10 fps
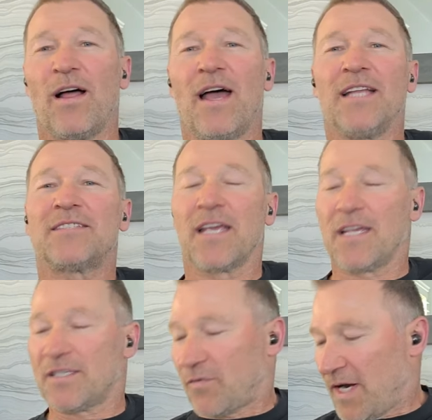Yeah,
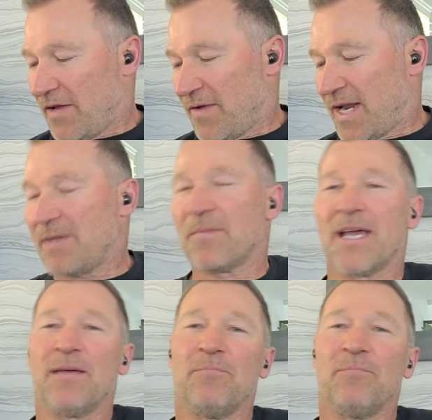well, I'd say it's funny,